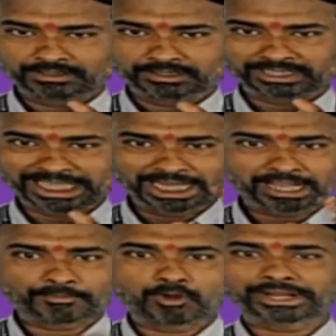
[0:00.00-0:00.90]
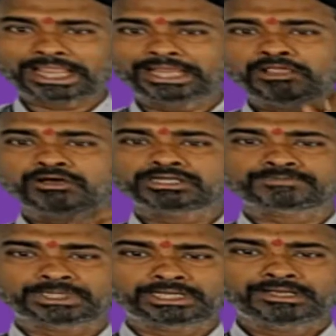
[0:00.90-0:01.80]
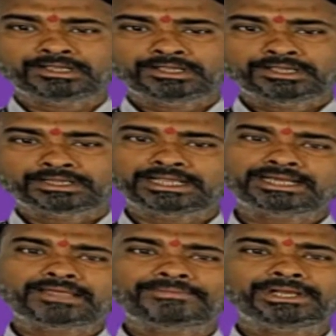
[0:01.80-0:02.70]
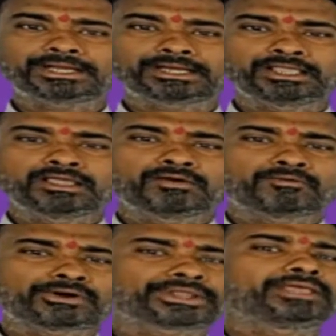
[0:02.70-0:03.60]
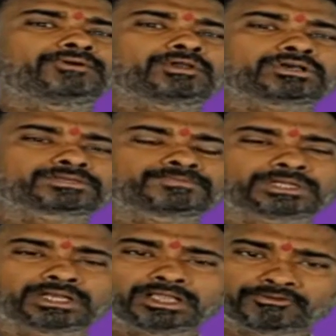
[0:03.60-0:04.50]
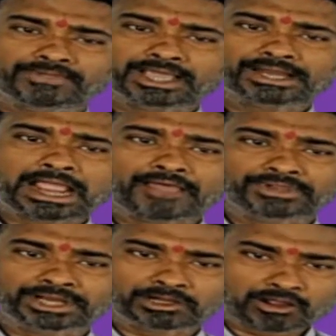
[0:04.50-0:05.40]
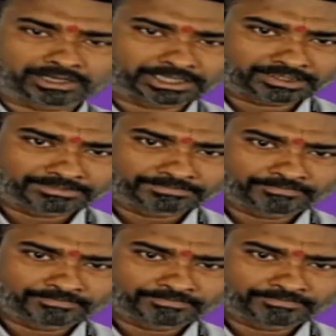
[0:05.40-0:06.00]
think about any hospital, then definitely for a given hospital, we are having a doctor.